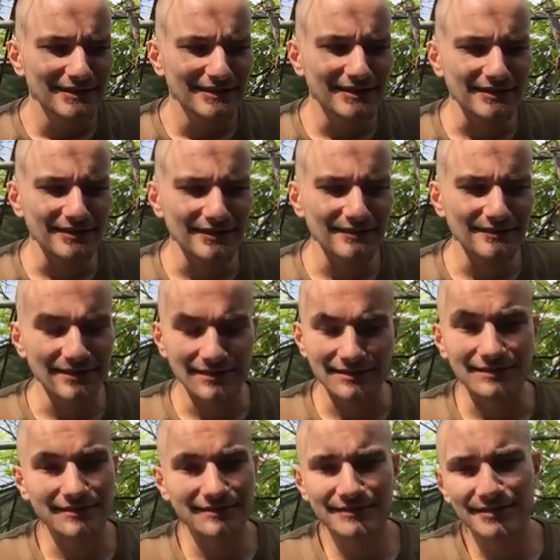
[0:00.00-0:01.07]

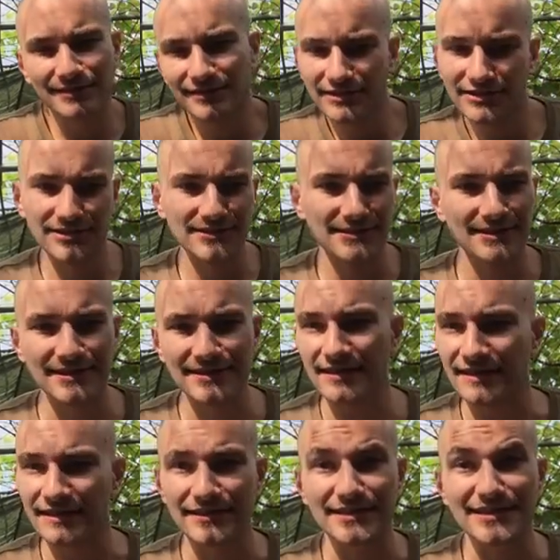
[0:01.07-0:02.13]
till you just
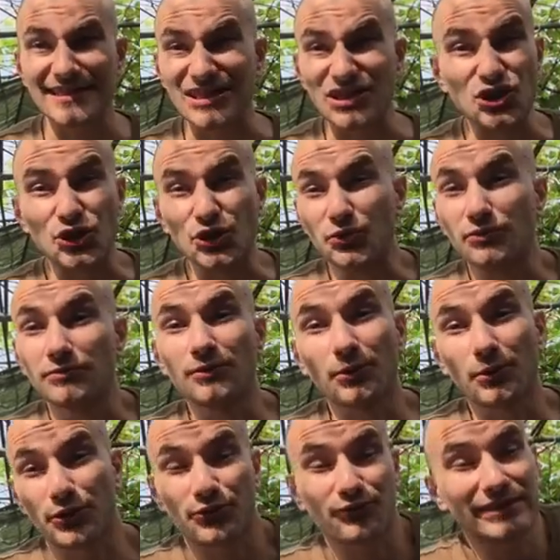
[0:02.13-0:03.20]
decide it's in 2
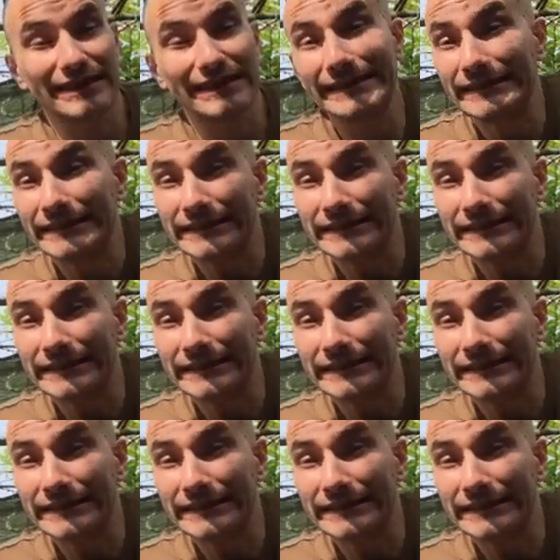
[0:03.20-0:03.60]
or 3.